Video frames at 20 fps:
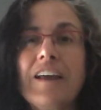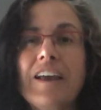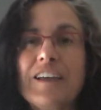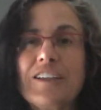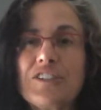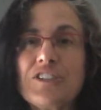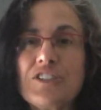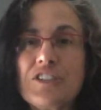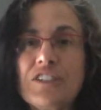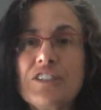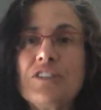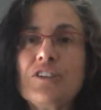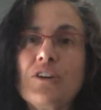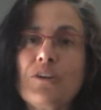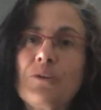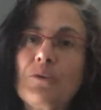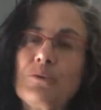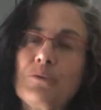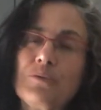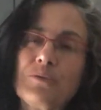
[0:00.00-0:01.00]
And she
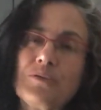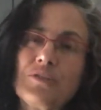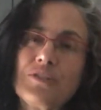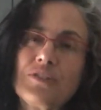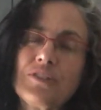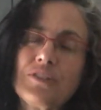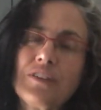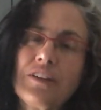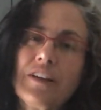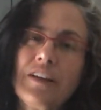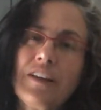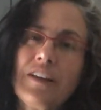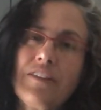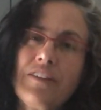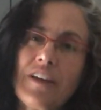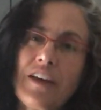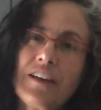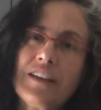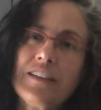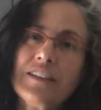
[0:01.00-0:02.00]
knows
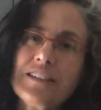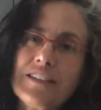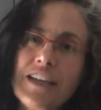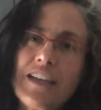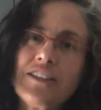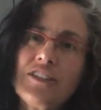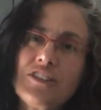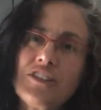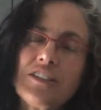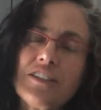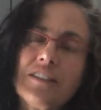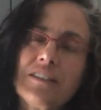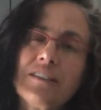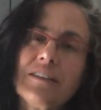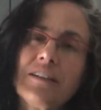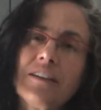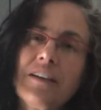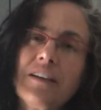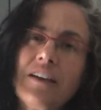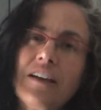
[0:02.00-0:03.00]
that intention
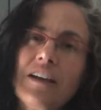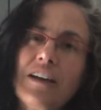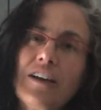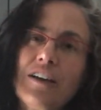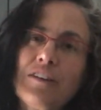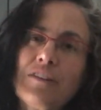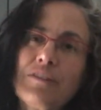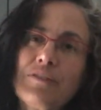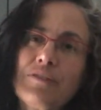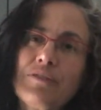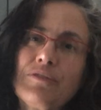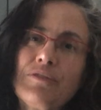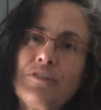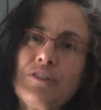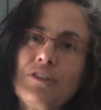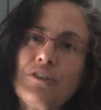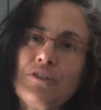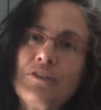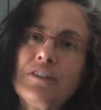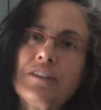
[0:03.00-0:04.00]
of
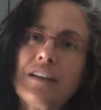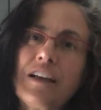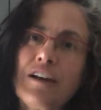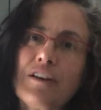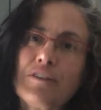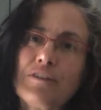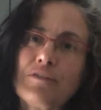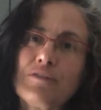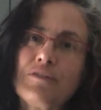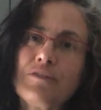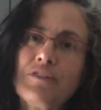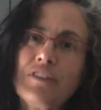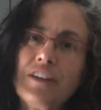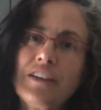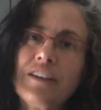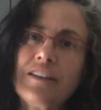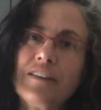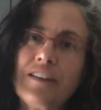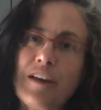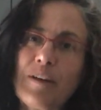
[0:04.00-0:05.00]
your love
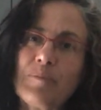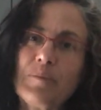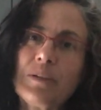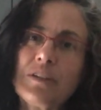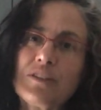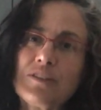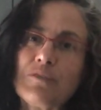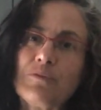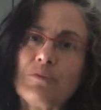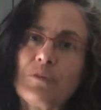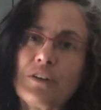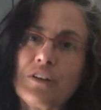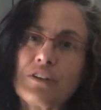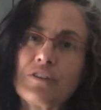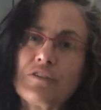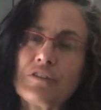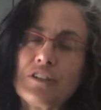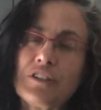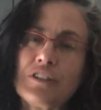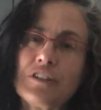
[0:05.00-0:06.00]
in that piece of work
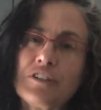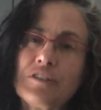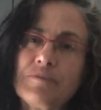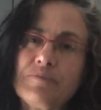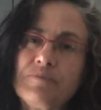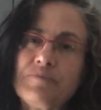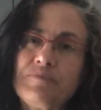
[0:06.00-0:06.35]
for her.